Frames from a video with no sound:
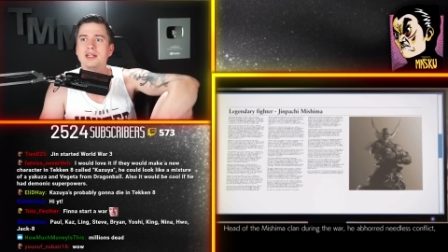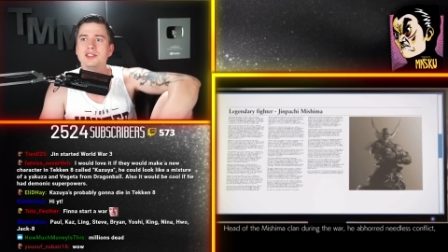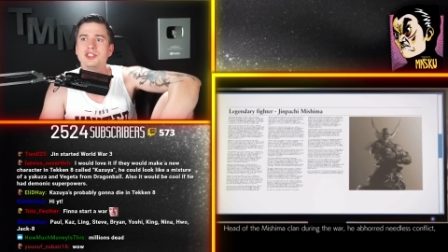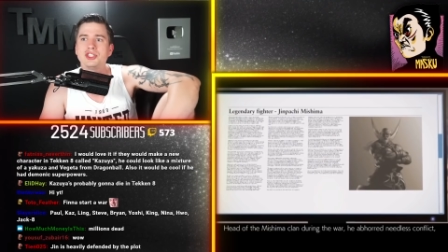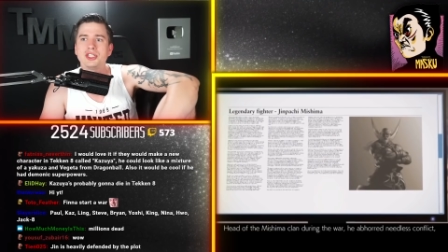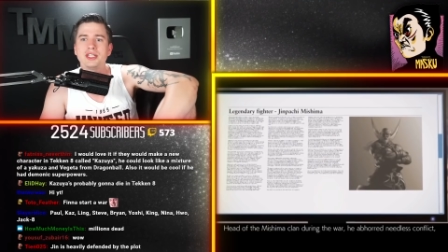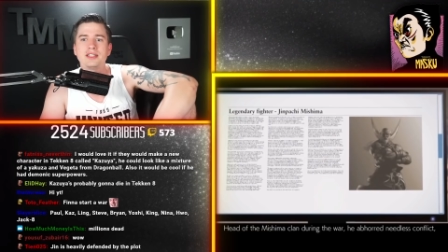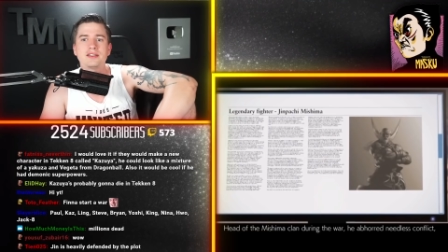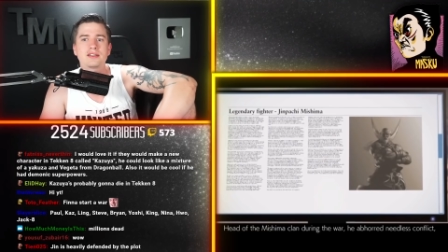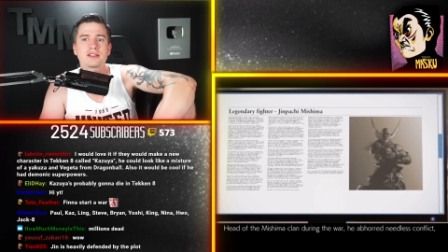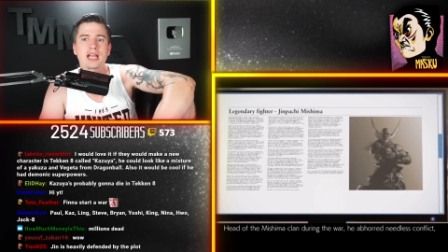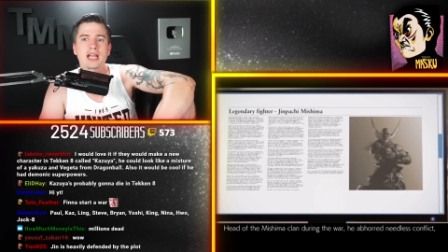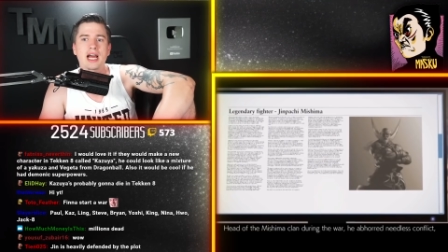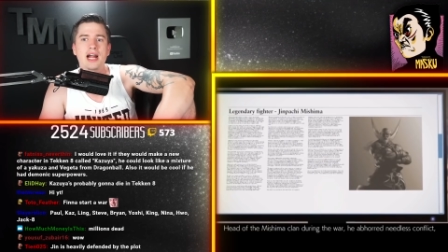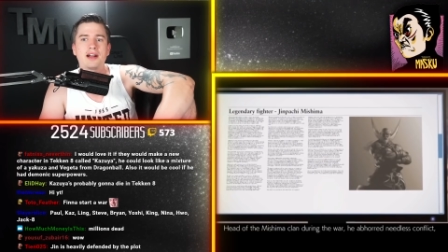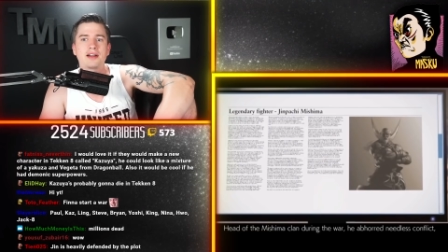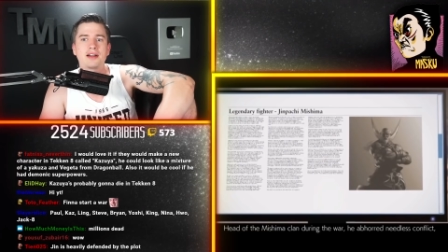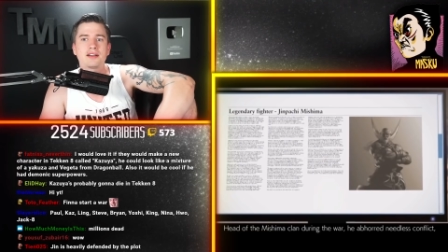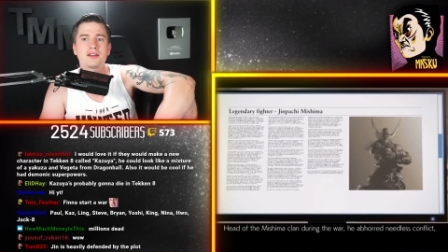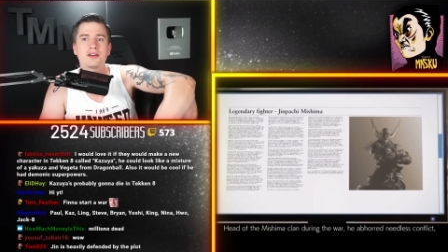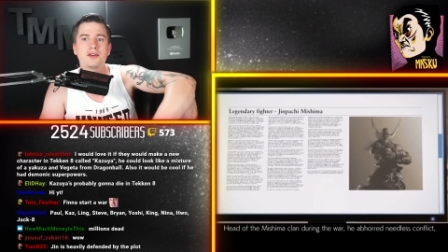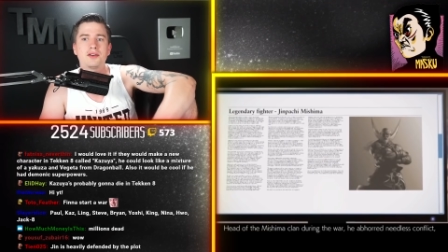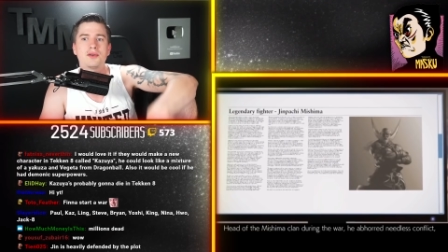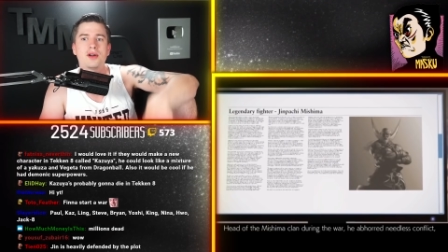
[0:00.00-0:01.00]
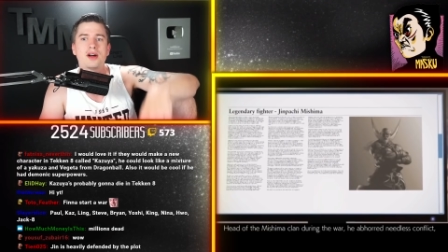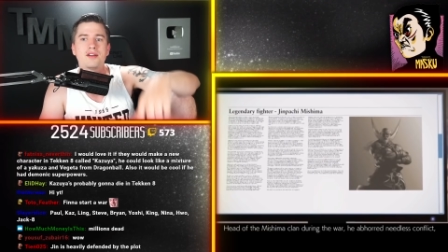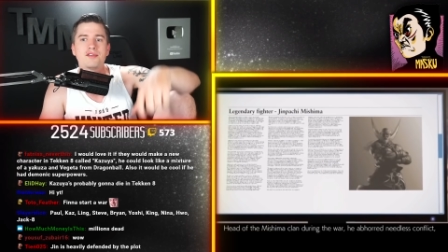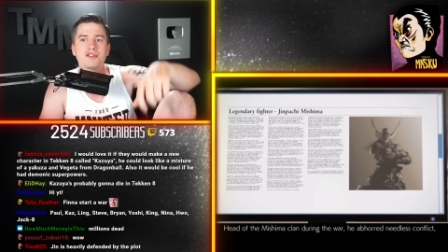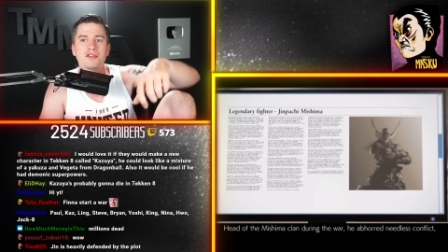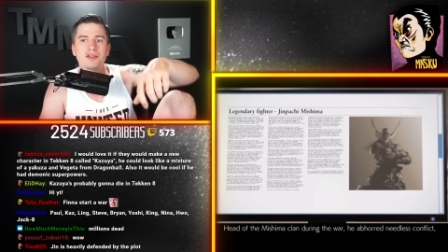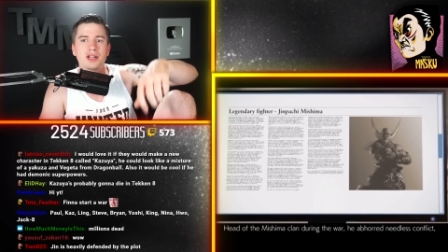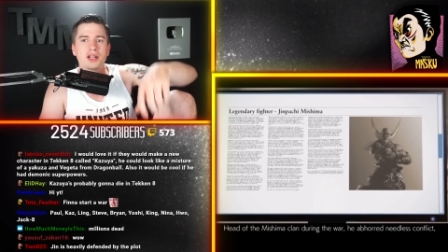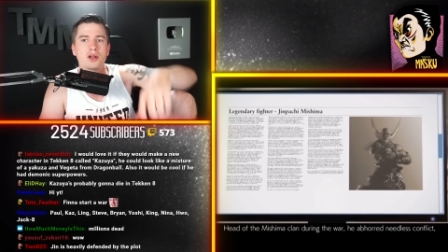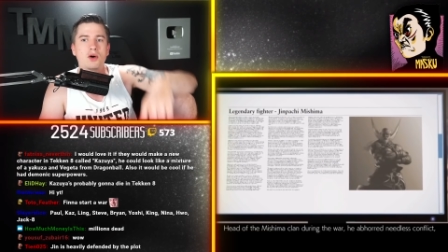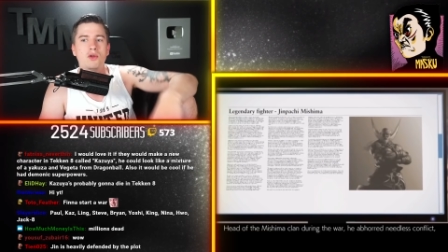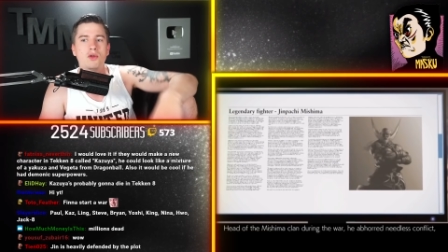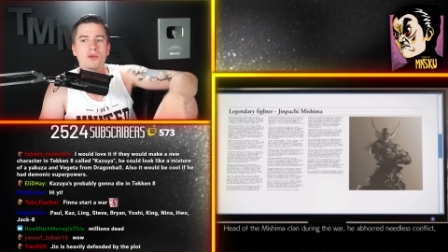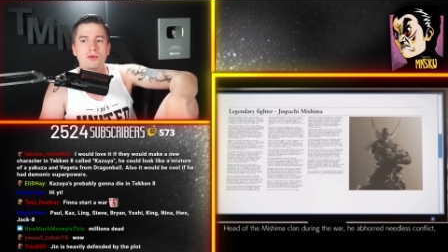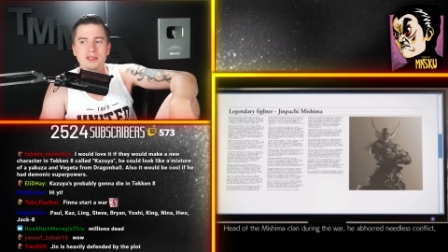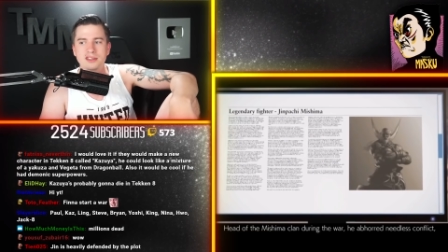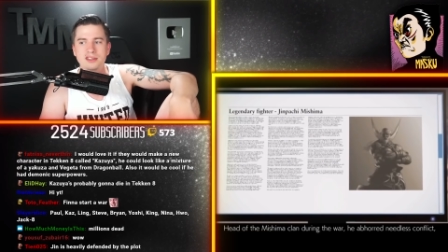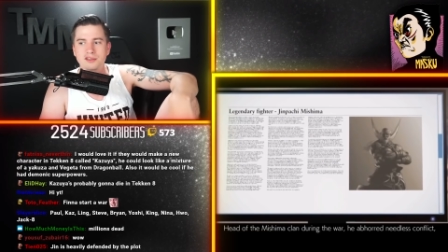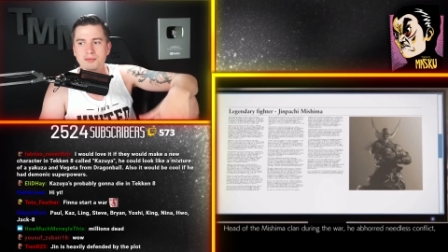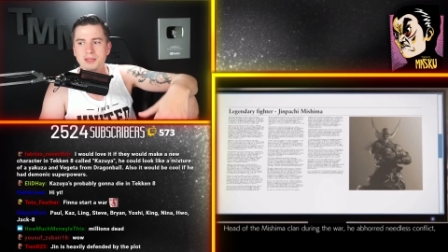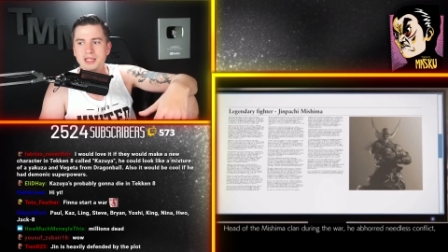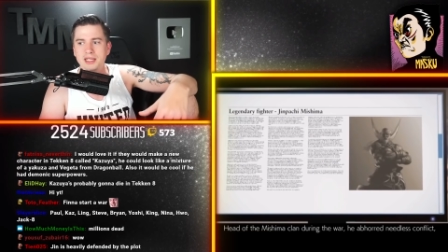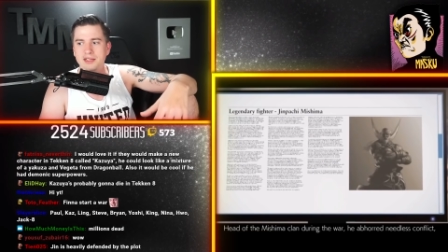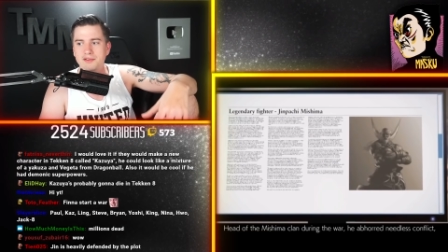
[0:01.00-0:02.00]
Jin's character rather than
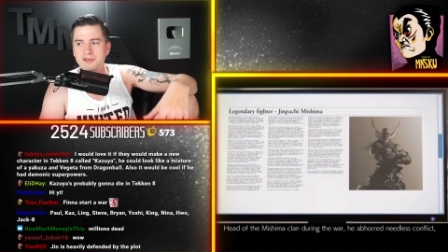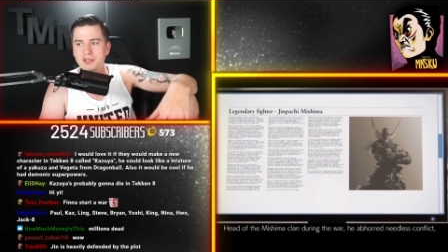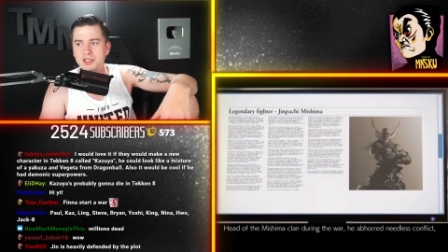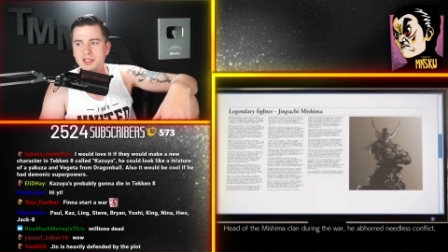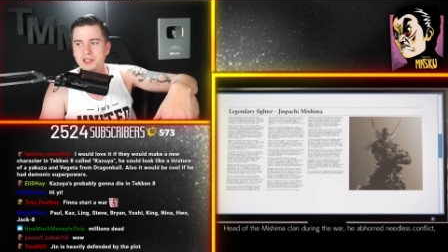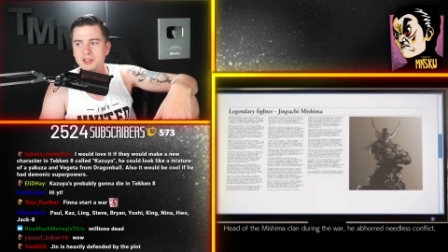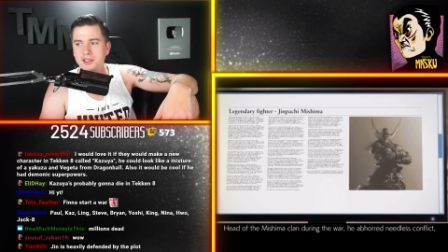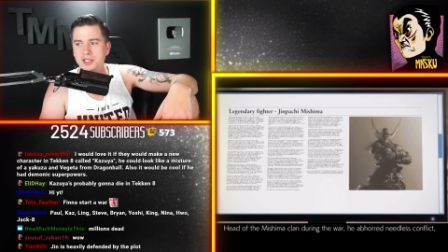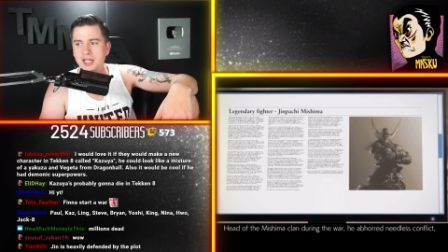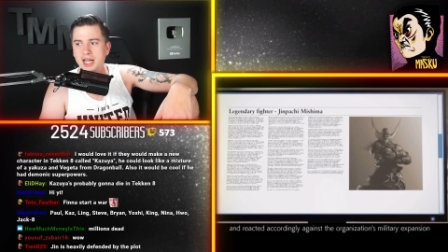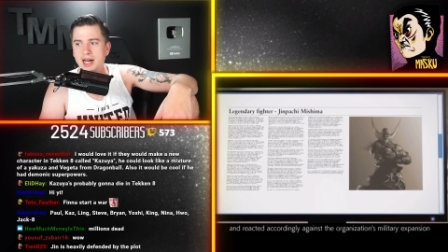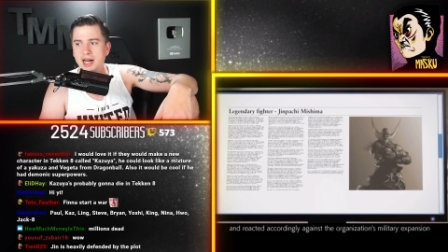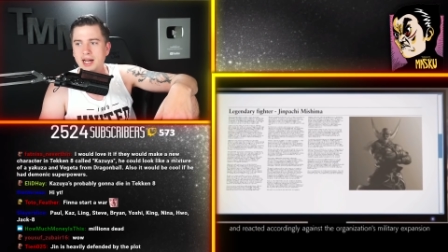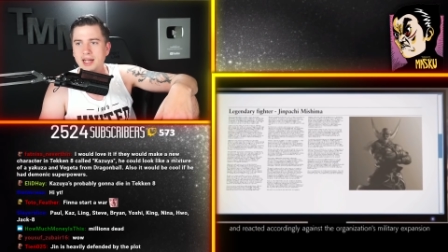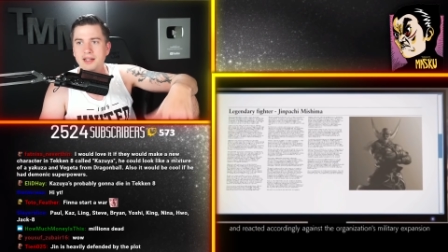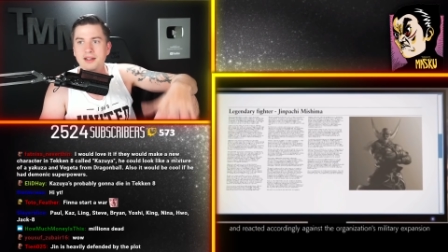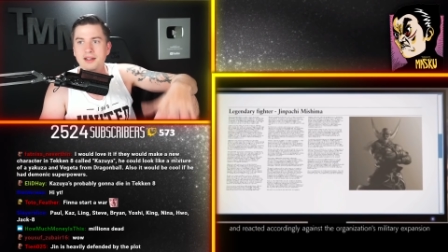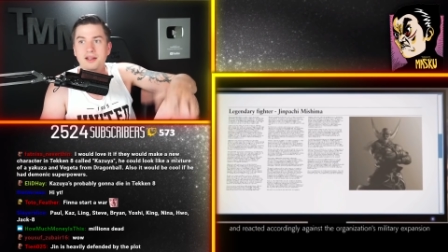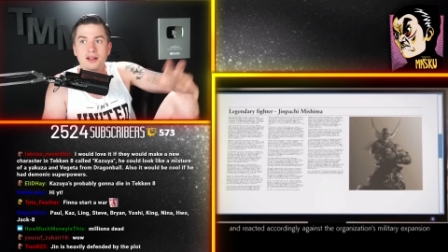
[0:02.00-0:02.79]
always being the good guy,